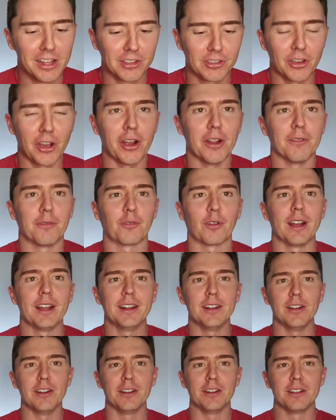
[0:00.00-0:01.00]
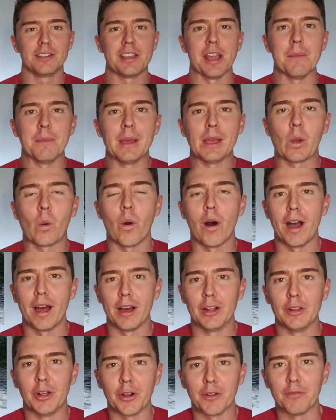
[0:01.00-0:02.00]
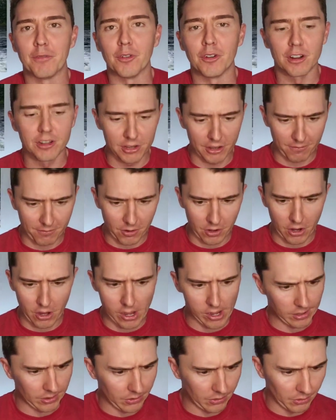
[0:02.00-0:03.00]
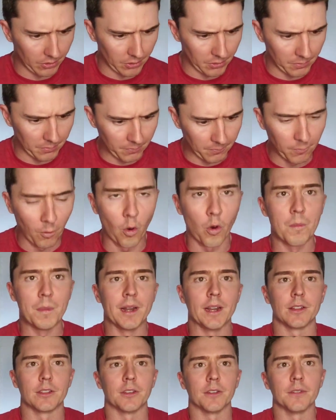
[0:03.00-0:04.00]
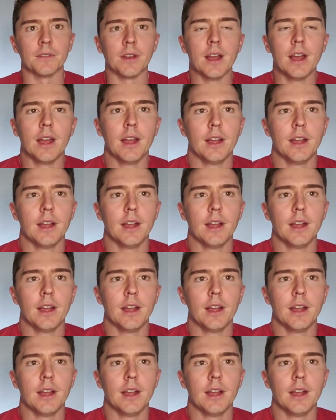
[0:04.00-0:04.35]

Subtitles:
So Fred sent me quite a lot of footage. I've got sort of 4 minutes of